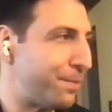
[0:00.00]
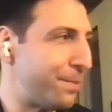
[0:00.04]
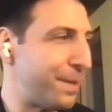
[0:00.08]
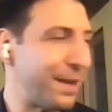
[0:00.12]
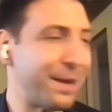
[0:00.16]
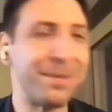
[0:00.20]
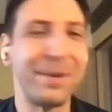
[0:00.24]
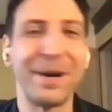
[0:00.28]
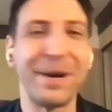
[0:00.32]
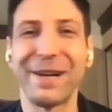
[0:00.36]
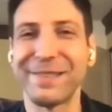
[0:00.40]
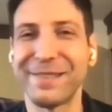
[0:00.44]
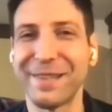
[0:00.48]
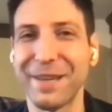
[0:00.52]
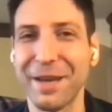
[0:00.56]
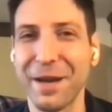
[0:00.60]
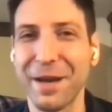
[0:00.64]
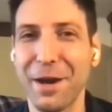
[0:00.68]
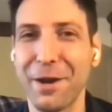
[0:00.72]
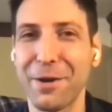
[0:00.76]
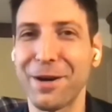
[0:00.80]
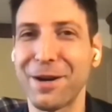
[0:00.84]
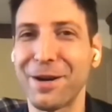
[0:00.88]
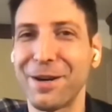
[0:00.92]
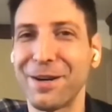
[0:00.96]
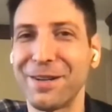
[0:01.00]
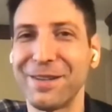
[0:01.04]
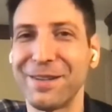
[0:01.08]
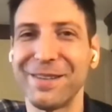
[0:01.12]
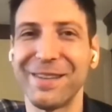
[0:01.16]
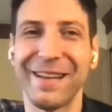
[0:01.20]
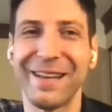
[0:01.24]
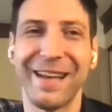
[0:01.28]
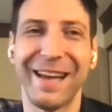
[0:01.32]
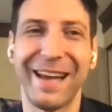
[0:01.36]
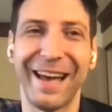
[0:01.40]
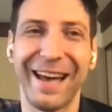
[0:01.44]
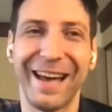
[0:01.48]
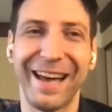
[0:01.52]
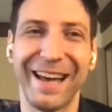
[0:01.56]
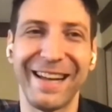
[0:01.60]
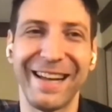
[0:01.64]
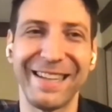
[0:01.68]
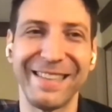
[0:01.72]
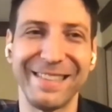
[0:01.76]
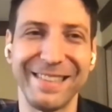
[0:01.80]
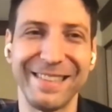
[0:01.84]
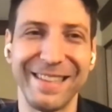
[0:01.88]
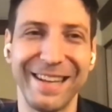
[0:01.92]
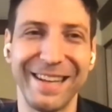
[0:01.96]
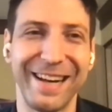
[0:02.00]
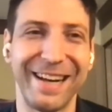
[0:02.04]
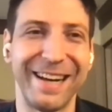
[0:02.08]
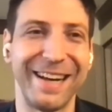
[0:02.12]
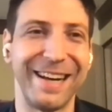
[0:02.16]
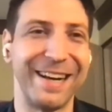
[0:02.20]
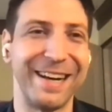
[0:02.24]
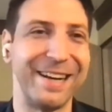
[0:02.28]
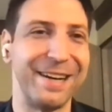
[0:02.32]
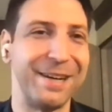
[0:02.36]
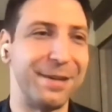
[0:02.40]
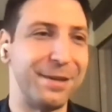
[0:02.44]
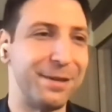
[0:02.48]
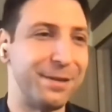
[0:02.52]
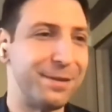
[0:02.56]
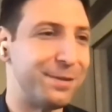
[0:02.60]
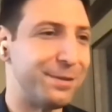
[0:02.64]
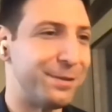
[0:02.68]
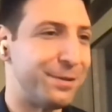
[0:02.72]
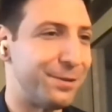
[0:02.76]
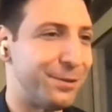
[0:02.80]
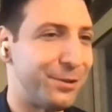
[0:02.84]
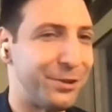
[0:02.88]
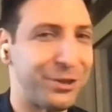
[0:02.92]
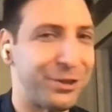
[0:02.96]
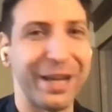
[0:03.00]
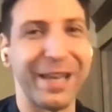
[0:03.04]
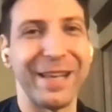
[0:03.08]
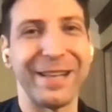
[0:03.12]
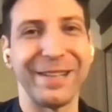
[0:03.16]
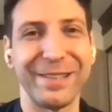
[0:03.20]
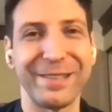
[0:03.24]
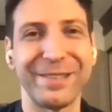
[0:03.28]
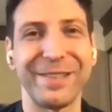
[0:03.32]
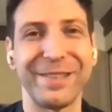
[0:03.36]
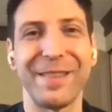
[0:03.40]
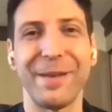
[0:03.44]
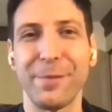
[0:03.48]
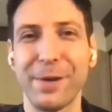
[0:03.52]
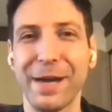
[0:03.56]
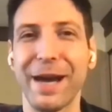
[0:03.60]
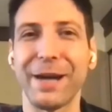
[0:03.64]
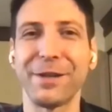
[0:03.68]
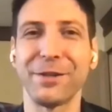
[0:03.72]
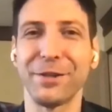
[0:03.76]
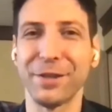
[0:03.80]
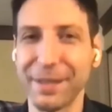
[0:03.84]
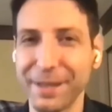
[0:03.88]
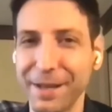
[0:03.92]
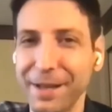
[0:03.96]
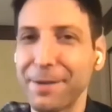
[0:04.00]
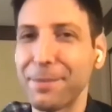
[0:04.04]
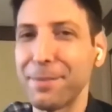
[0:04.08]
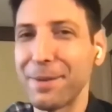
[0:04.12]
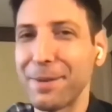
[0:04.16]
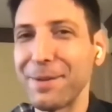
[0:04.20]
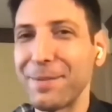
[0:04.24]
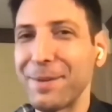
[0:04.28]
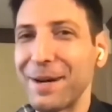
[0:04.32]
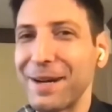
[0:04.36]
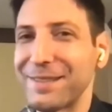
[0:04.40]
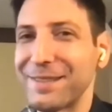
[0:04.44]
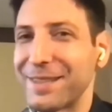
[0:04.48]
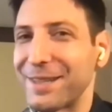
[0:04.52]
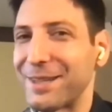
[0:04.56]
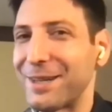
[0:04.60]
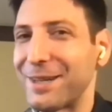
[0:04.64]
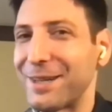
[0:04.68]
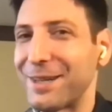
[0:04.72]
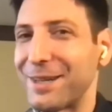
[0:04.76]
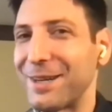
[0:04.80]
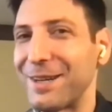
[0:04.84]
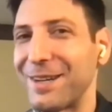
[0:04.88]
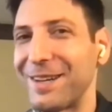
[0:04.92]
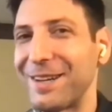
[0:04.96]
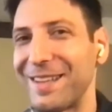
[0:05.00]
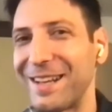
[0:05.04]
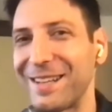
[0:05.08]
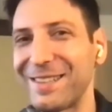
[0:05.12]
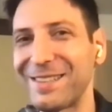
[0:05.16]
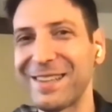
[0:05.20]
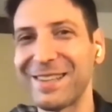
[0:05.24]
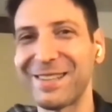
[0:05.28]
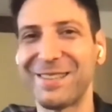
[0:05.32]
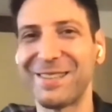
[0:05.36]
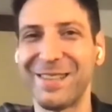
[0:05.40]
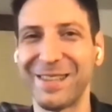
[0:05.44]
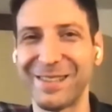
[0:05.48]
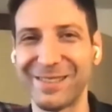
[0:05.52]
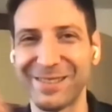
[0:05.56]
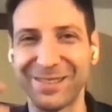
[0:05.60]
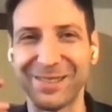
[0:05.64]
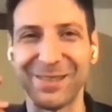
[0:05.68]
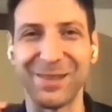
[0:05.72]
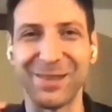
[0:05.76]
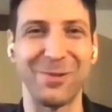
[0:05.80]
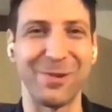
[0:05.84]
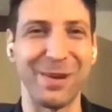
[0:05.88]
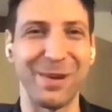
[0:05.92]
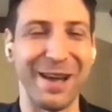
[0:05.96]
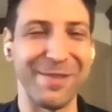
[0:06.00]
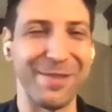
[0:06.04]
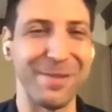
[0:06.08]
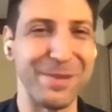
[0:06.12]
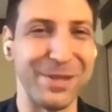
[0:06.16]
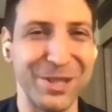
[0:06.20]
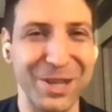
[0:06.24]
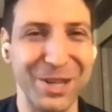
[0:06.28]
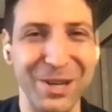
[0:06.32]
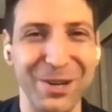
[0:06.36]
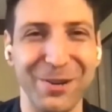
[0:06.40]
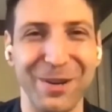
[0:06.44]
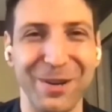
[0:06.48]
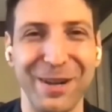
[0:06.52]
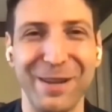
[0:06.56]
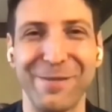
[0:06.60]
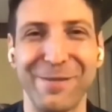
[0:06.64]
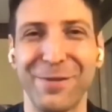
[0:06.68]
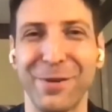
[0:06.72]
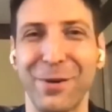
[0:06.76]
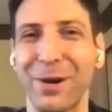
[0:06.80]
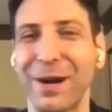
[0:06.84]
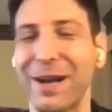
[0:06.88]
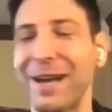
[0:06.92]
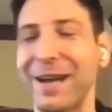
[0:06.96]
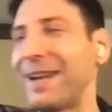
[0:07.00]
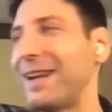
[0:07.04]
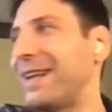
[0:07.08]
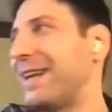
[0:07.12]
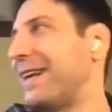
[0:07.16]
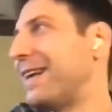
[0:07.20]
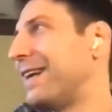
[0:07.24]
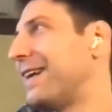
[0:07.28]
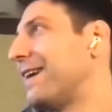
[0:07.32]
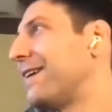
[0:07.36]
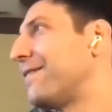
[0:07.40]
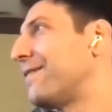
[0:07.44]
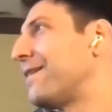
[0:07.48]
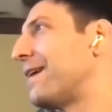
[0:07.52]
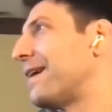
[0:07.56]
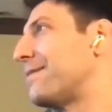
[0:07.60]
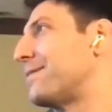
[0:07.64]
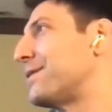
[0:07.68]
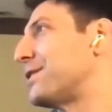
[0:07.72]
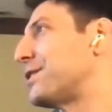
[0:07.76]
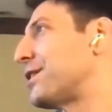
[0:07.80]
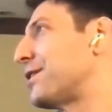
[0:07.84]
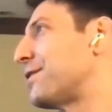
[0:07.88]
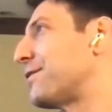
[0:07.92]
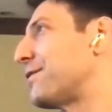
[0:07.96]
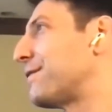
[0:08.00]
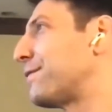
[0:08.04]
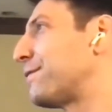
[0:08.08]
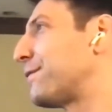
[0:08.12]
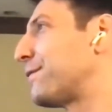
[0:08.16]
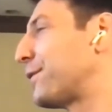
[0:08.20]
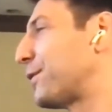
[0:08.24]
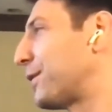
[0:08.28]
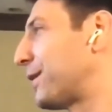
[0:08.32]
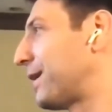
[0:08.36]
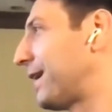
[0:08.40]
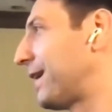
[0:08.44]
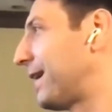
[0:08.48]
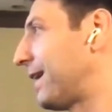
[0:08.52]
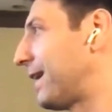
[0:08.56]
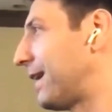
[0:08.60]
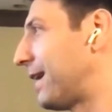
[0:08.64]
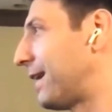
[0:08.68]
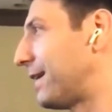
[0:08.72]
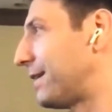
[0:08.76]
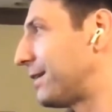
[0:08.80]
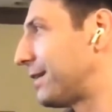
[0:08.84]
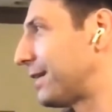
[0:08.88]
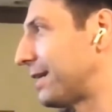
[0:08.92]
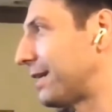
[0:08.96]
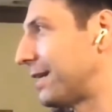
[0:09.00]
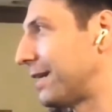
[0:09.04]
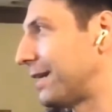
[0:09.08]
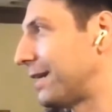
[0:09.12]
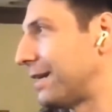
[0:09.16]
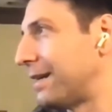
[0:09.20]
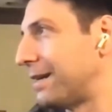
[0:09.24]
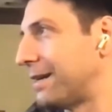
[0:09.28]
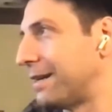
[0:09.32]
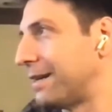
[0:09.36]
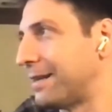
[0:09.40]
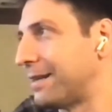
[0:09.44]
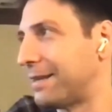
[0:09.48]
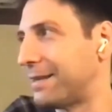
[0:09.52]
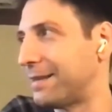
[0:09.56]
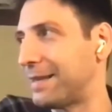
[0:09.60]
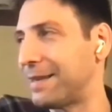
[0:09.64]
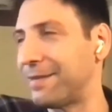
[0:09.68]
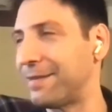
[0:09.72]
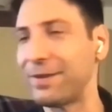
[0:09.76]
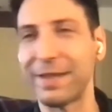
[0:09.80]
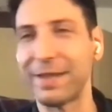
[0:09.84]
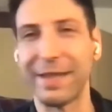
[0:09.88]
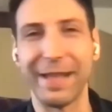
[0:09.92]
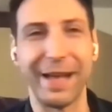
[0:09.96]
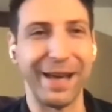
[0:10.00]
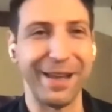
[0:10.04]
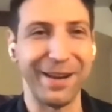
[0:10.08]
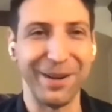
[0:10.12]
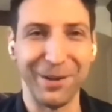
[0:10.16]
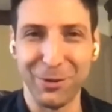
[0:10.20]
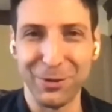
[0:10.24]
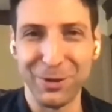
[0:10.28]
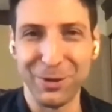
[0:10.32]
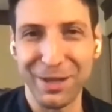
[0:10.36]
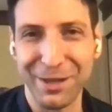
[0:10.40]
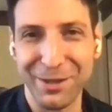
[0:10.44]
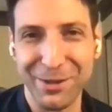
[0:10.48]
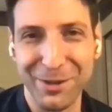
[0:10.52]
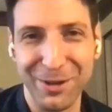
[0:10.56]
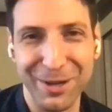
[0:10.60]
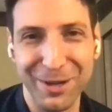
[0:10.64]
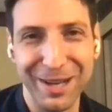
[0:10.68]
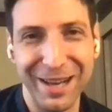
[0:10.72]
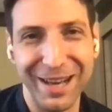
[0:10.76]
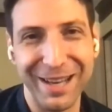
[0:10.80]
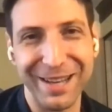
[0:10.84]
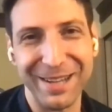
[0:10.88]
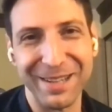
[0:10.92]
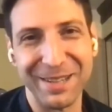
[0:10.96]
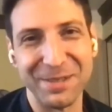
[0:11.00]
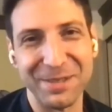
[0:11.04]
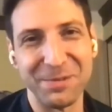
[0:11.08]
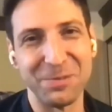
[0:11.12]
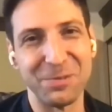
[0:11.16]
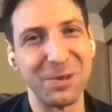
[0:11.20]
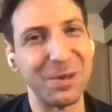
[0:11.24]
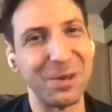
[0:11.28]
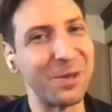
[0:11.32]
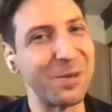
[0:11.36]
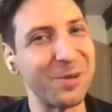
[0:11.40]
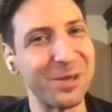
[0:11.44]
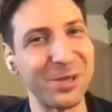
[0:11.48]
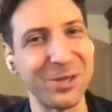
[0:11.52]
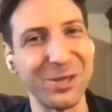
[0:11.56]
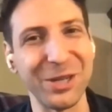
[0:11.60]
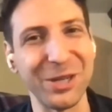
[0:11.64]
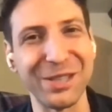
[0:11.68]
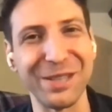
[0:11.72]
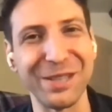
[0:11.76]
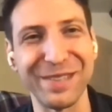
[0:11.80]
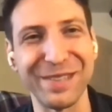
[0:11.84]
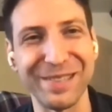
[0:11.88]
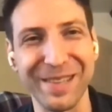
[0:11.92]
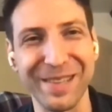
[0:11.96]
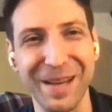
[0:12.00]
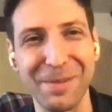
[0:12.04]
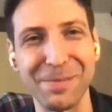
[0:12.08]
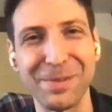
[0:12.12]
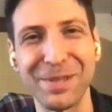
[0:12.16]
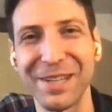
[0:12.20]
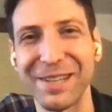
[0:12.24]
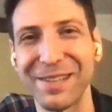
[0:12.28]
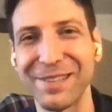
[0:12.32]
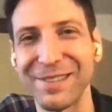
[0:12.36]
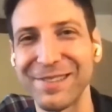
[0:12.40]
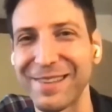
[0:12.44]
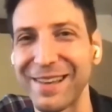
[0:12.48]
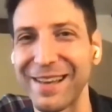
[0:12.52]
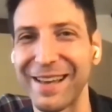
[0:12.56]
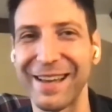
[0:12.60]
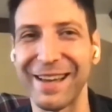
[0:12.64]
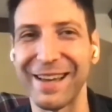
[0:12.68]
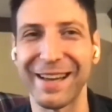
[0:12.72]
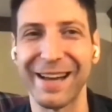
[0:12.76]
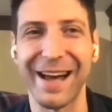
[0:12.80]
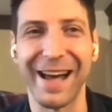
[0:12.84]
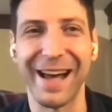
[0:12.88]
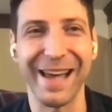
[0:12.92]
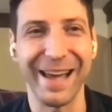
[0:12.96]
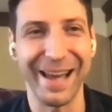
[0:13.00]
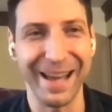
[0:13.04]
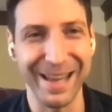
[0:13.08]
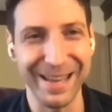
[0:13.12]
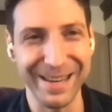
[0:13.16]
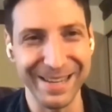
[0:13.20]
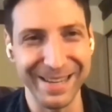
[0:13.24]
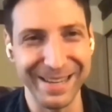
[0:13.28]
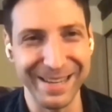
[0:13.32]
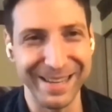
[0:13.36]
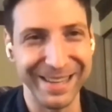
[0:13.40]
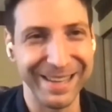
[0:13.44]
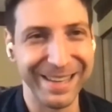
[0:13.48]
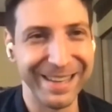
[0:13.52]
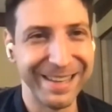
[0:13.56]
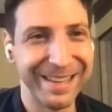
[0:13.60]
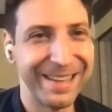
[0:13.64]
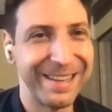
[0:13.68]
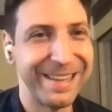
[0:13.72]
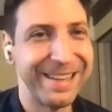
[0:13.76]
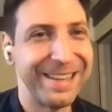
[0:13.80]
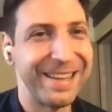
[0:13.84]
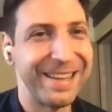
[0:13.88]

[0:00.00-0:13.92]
minimizing error and checking to see that we actually did minimize error. And that's like this, we had the machinery for it. We had the machinery for it under, even then, only under kind of really restrictive assumptions like IID.